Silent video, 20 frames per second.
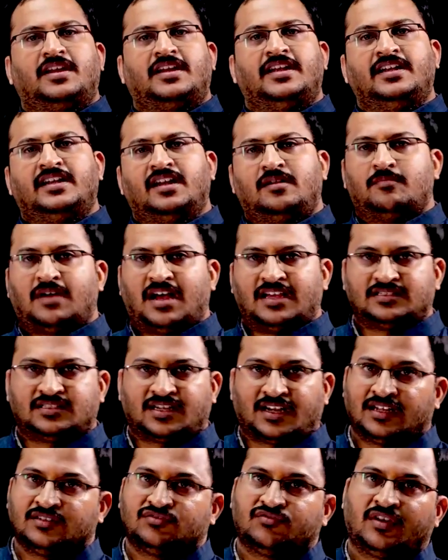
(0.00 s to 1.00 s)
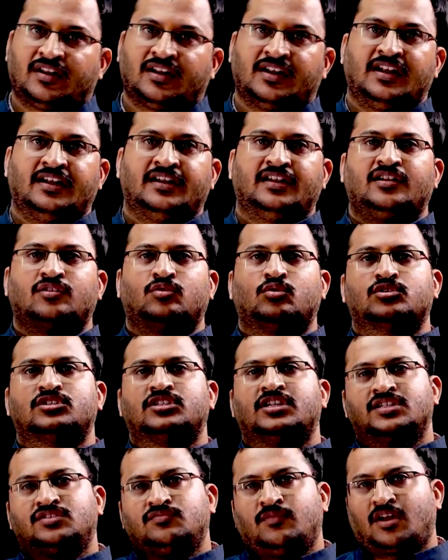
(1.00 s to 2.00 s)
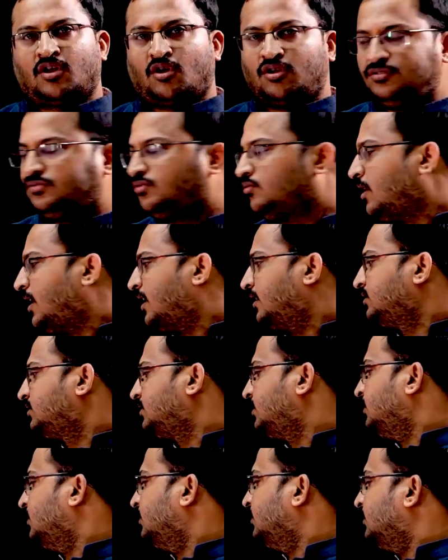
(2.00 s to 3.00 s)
heat and mass transfer related questions were also asked.